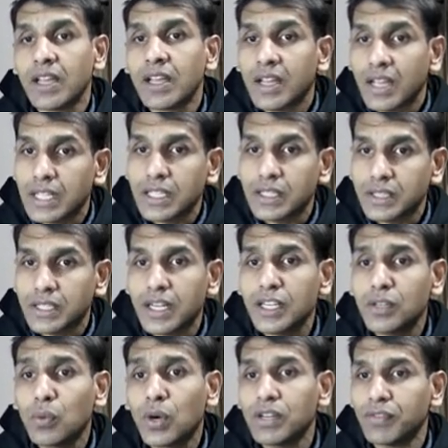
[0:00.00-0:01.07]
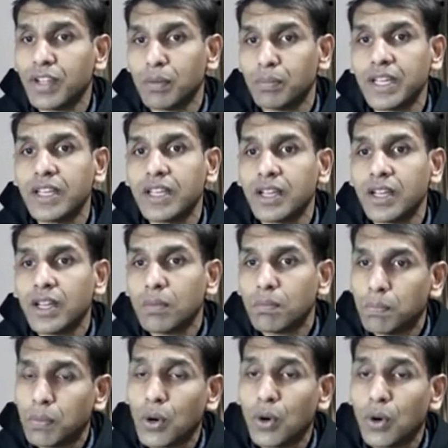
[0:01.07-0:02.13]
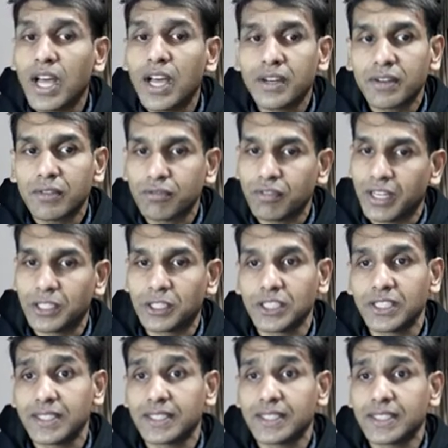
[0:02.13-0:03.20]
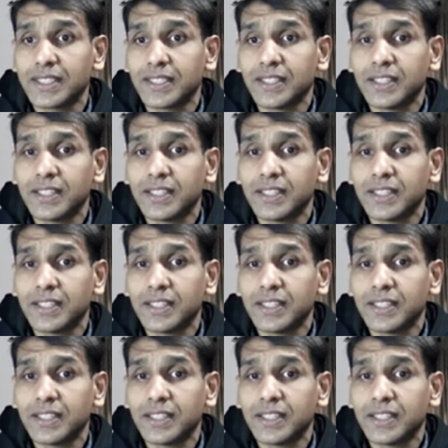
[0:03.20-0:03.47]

And the third one will be polar functions.